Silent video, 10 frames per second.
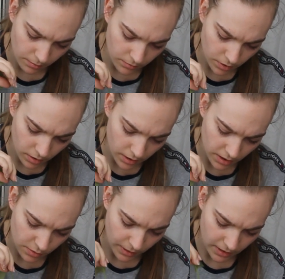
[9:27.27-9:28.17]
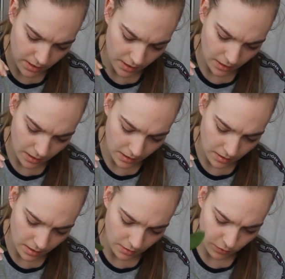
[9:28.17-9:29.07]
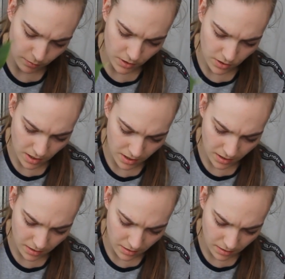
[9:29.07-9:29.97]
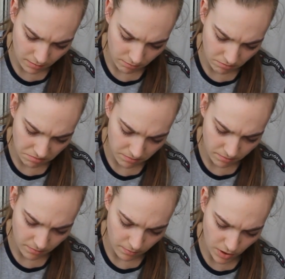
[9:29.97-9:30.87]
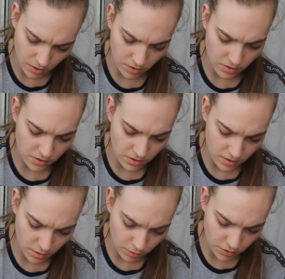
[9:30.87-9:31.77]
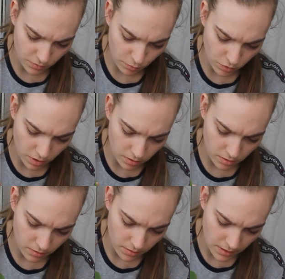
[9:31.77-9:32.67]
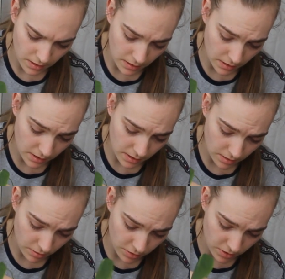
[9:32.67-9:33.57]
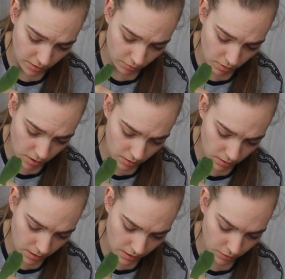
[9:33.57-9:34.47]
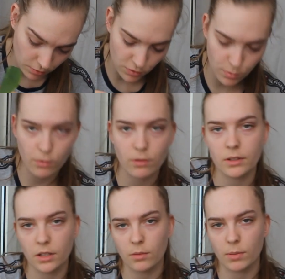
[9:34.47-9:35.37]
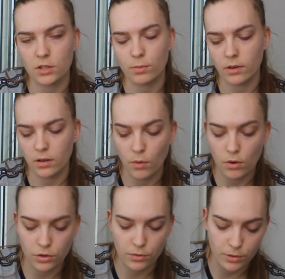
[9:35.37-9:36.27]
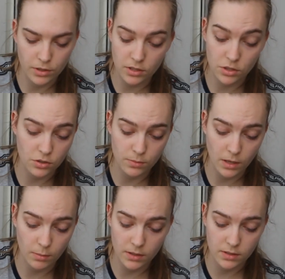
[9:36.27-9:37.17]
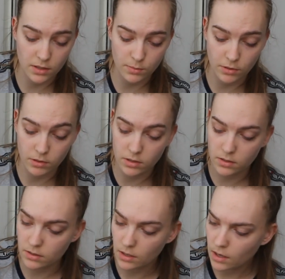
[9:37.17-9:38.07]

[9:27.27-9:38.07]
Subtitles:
not expecting anything from this cutting because there was some rot, and I see there's still rot. I know it's probably not the best to put it in water, but it's just my best experience.